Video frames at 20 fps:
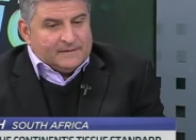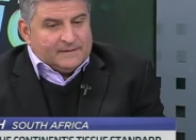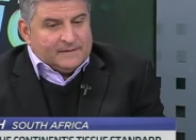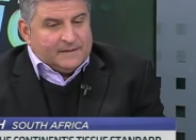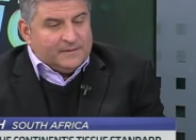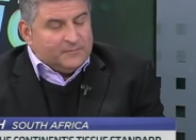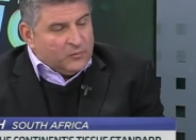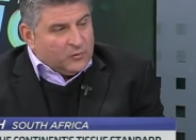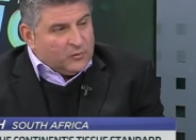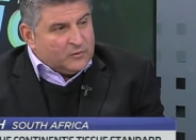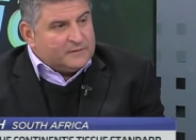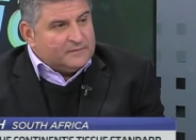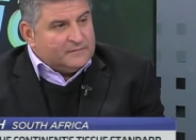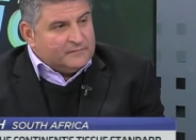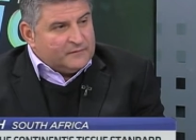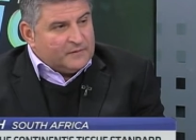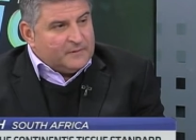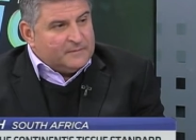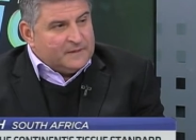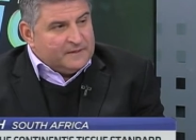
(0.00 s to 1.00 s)
important
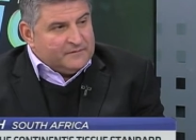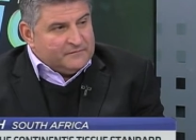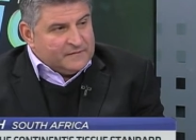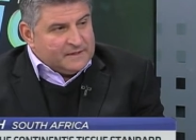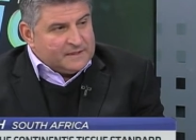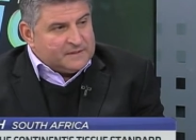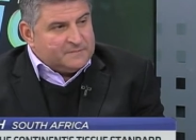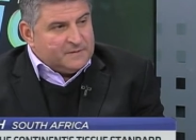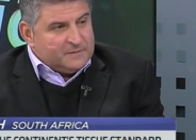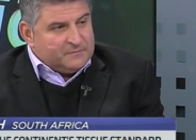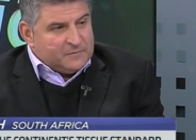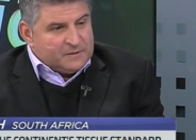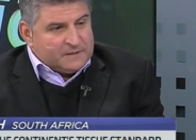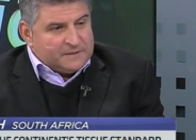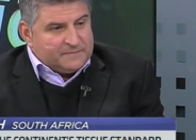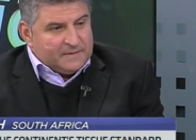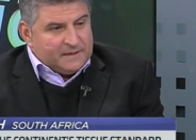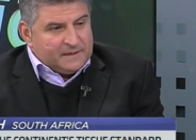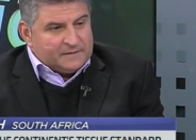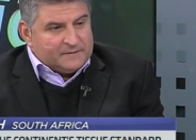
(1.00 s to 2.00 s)
from an investment
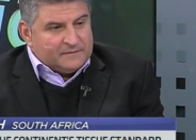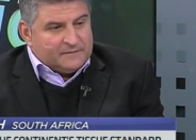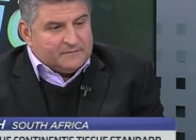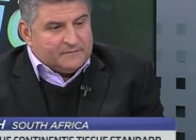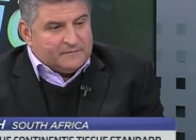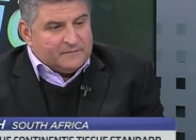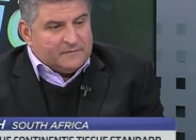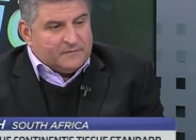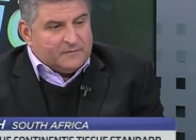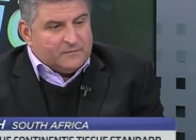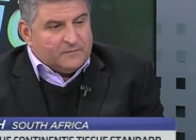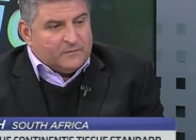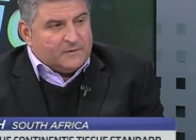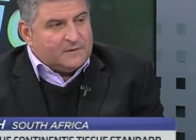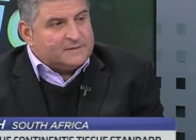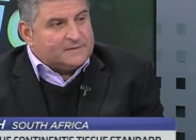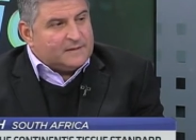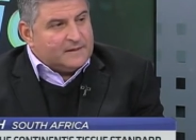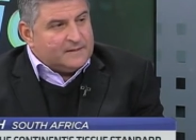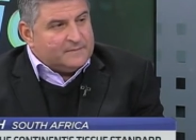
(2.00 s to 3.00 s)
perspective
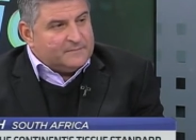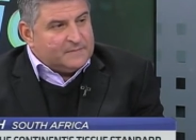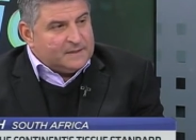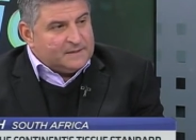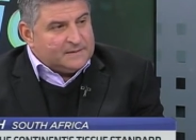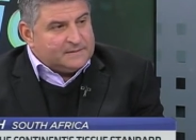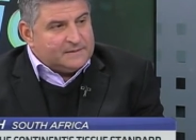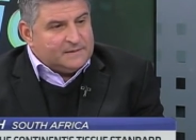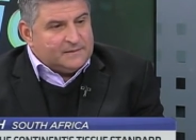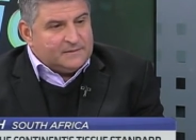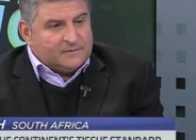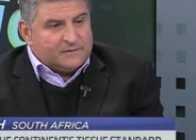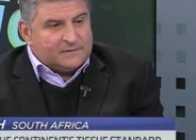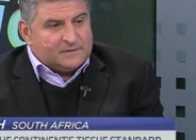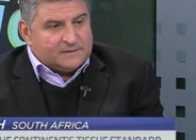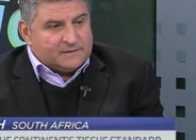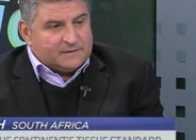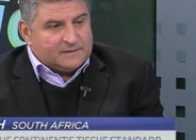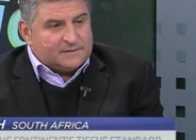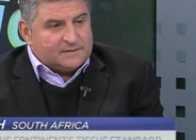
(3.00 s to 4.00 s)
was our ability not
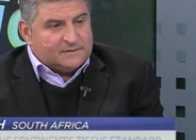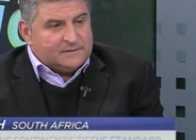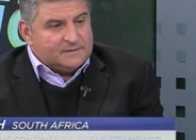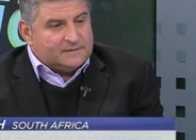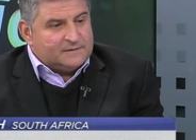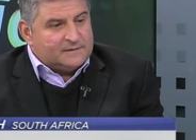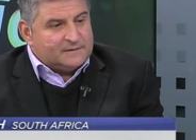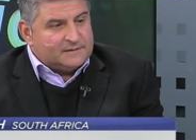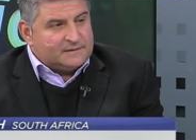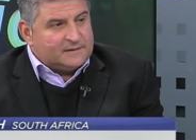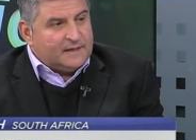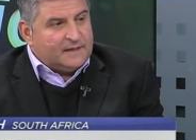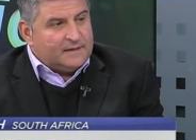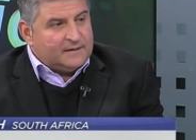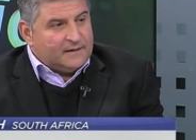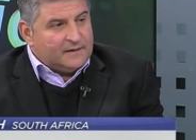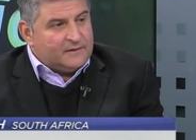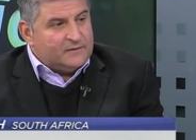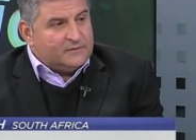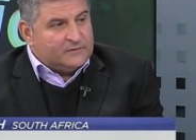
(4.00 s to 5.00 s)
just to sustain
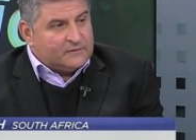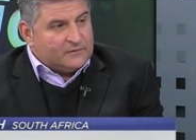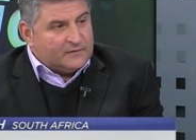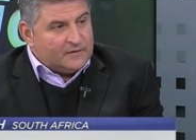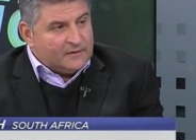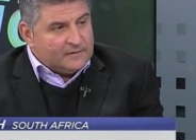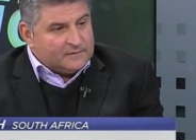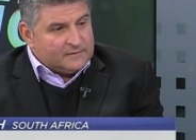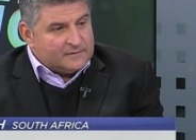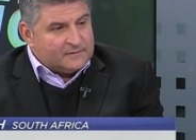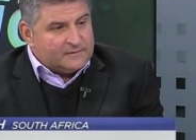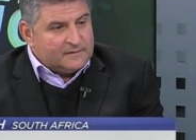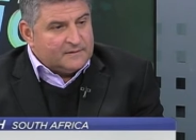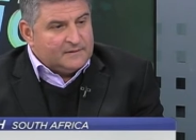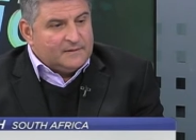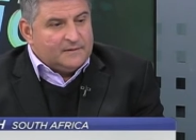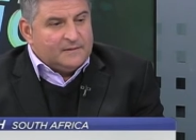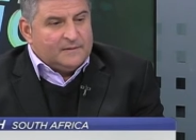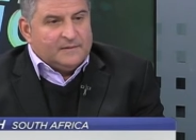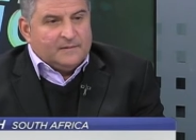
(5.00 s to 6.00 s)
our own growth,
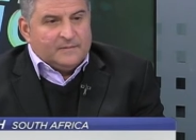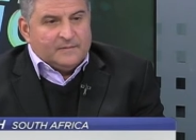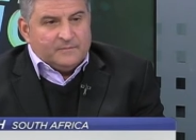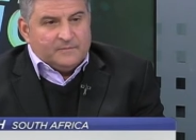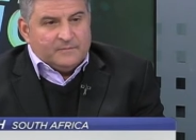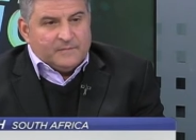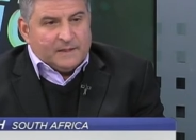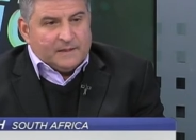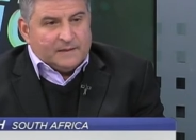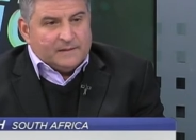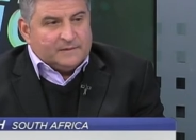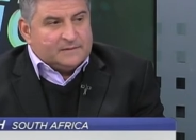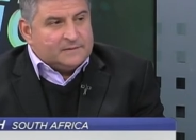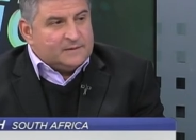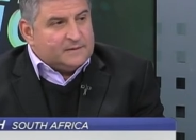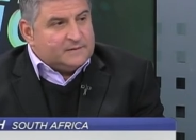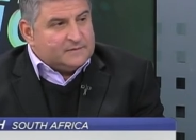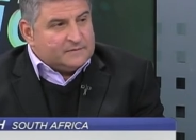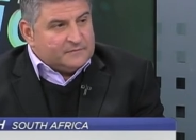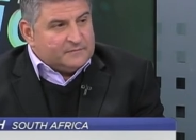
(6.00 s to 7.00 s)
but in
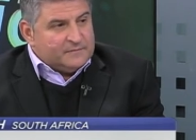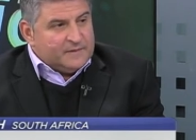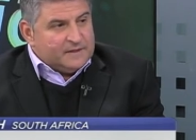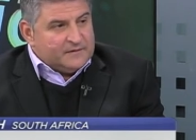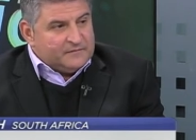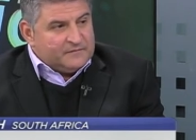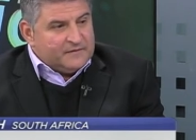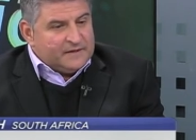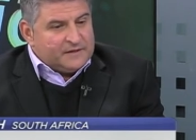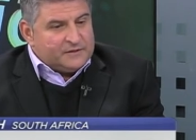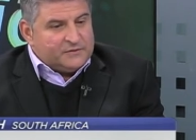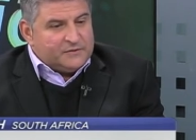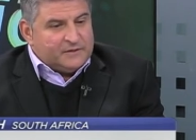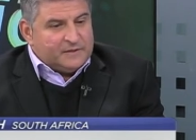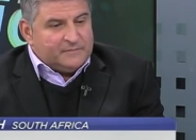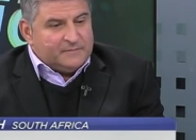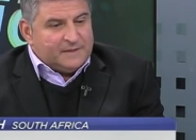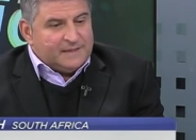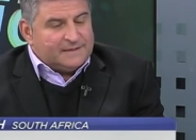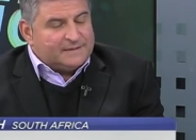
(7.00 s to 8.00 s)
terms of
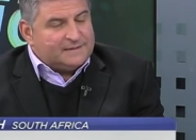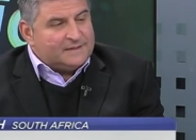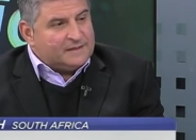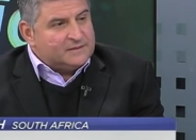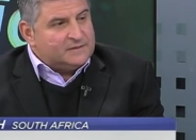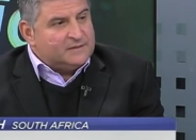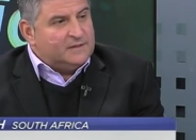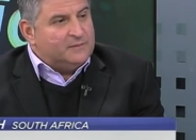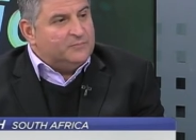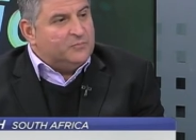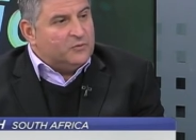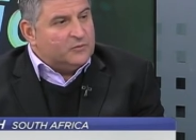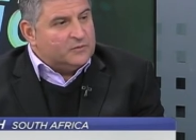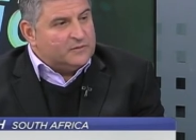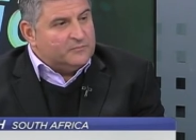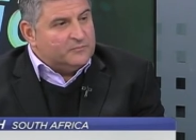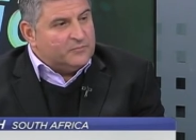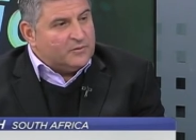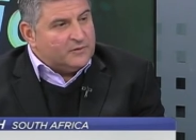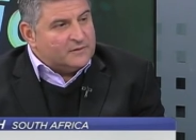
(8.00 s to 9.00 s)
manufacturing being such an
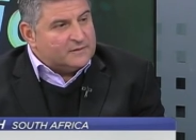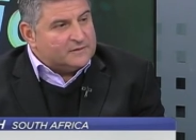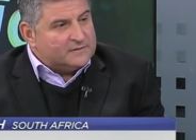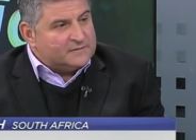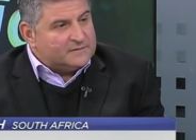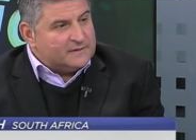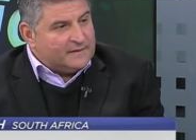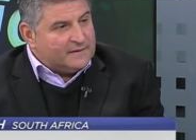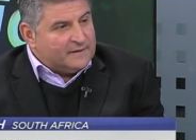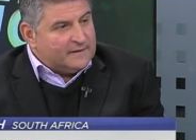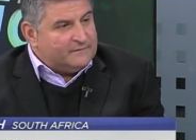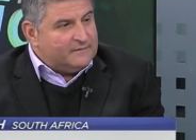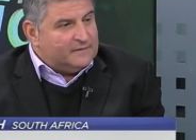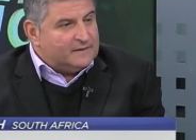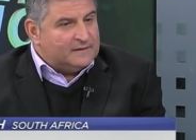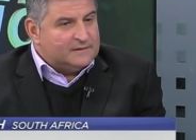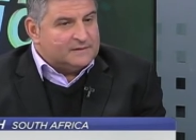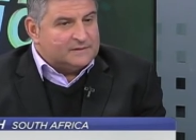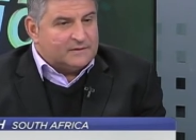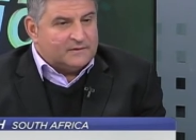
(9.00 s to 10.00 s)
important part of South
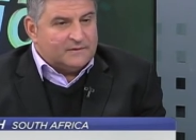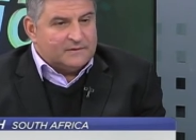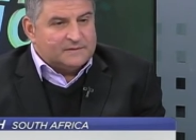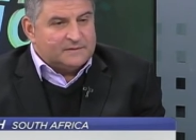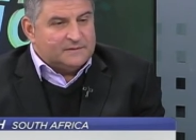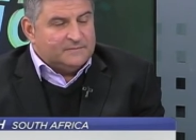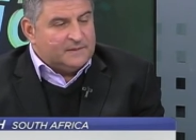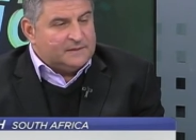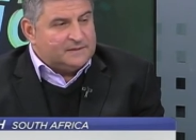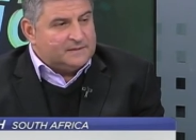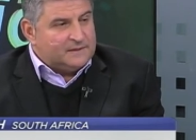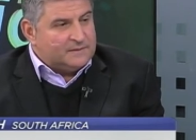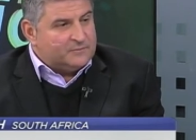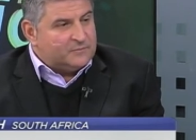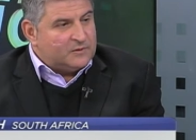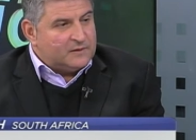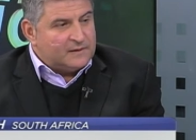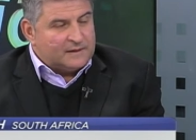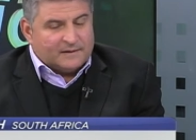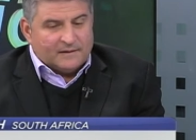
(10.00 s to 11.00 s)
Africa's gross domestic
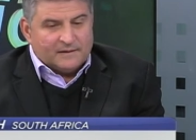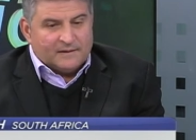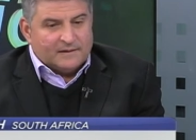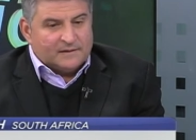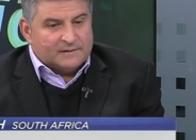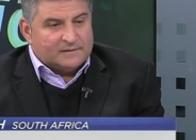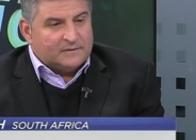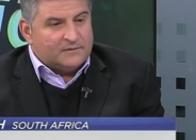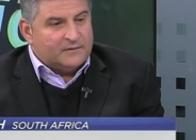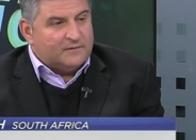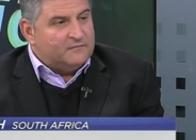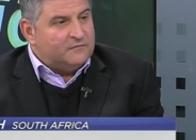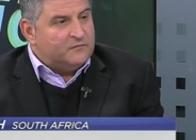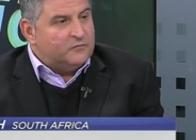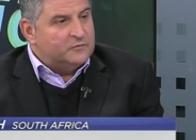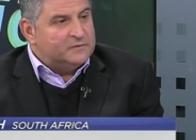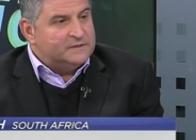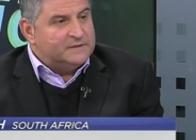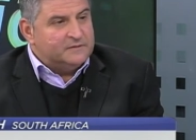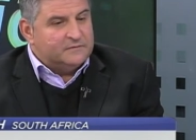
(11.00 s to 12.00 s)
product, I think it's around
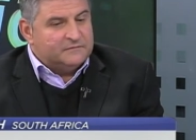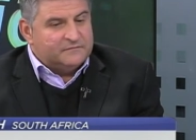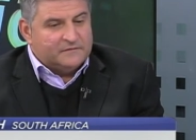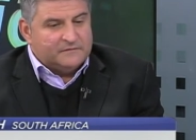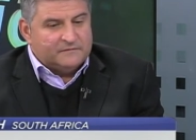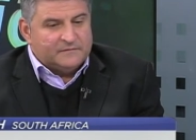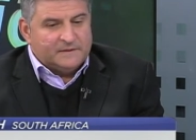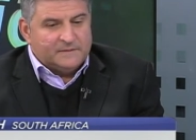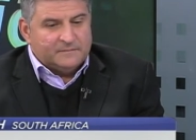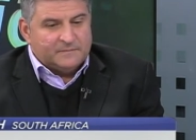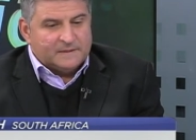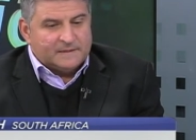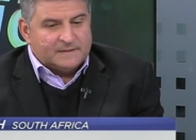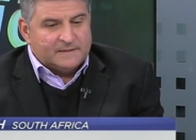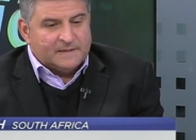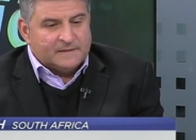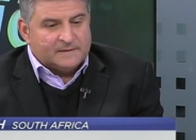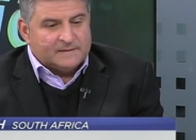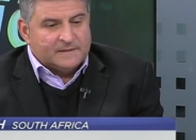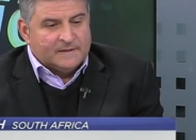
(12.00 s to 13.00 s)
14 or 15
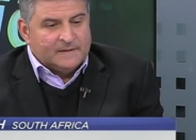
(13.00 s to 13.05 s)
percent.